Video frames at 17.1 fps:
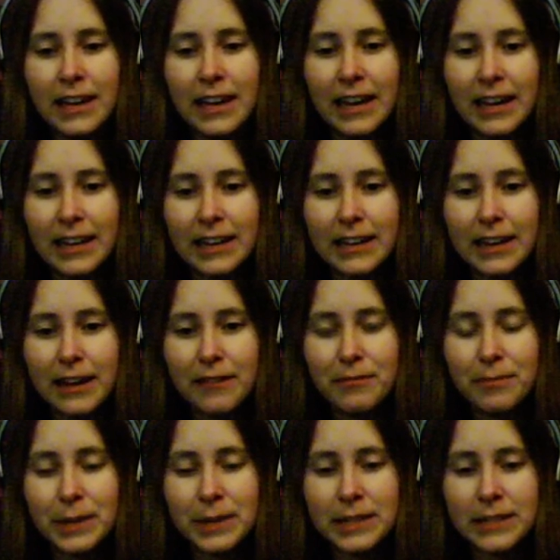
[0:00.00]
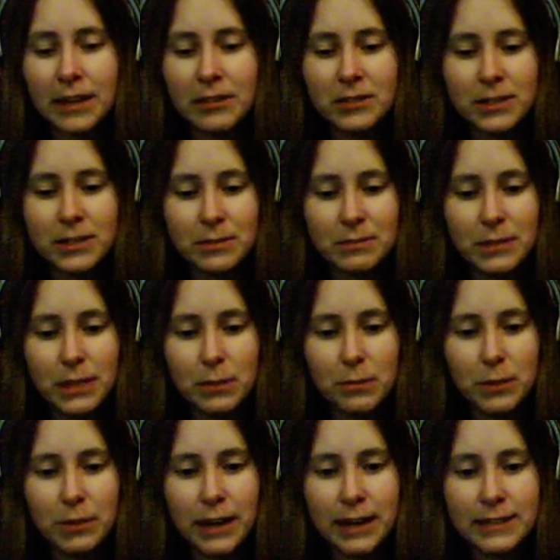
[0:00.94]
and I've picked out some neat
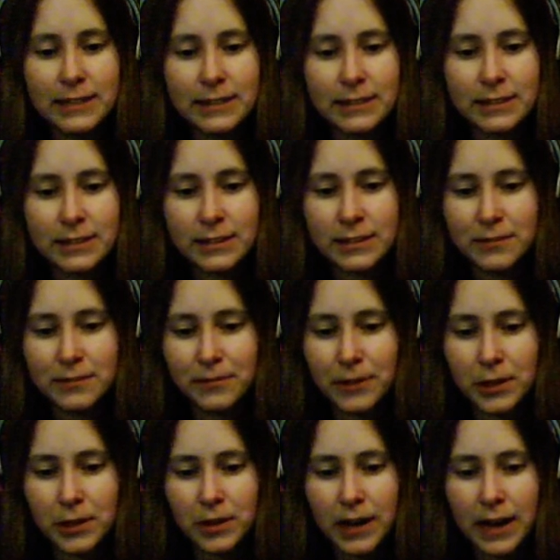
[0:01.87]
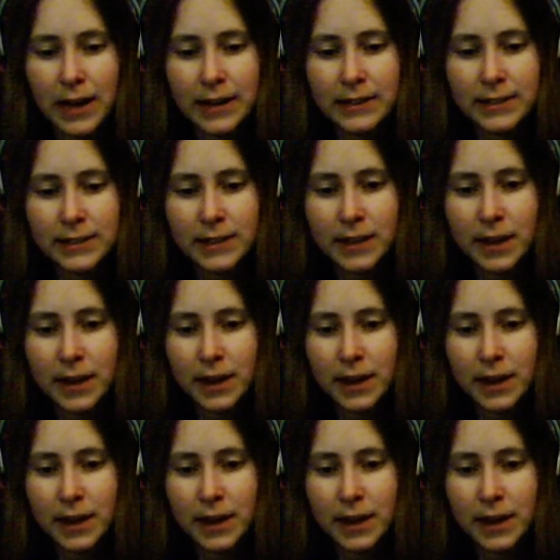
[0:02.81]
prizes for you guys.